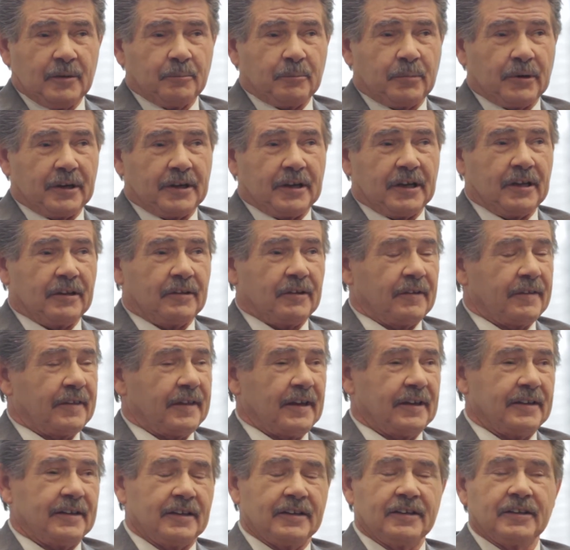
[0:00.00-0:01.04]
but either
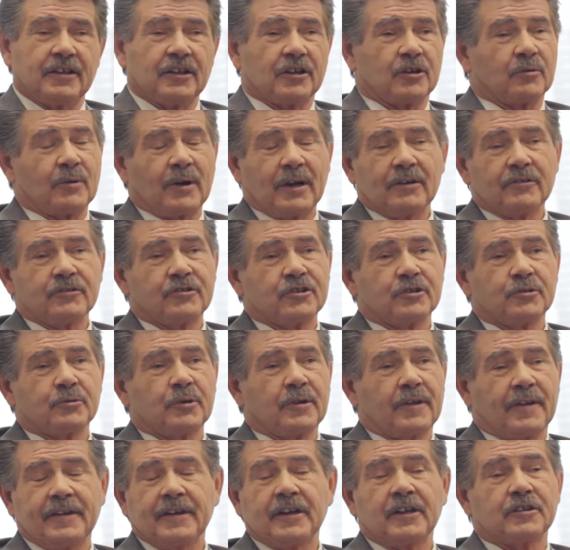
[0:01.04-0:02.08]
they didn't get around
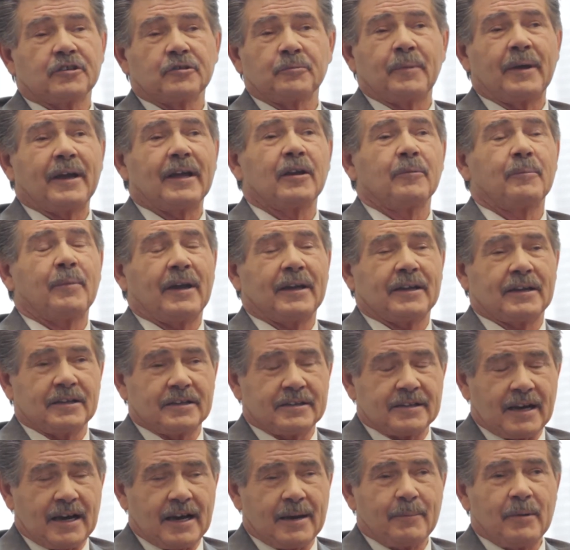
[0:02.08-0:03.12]
to it, they didn't get their ballot back
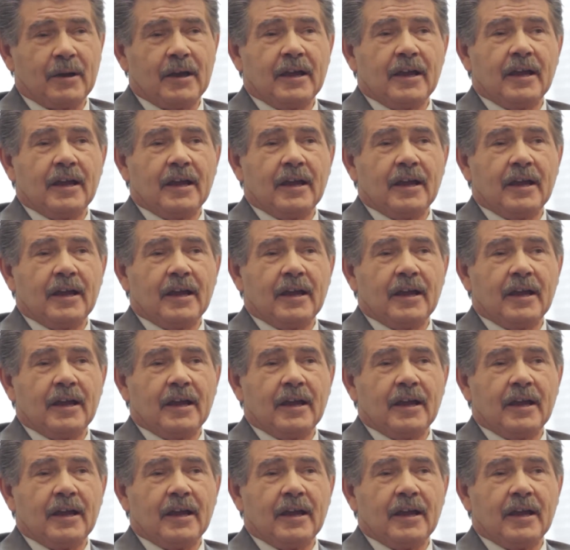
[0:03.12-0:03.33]
in time,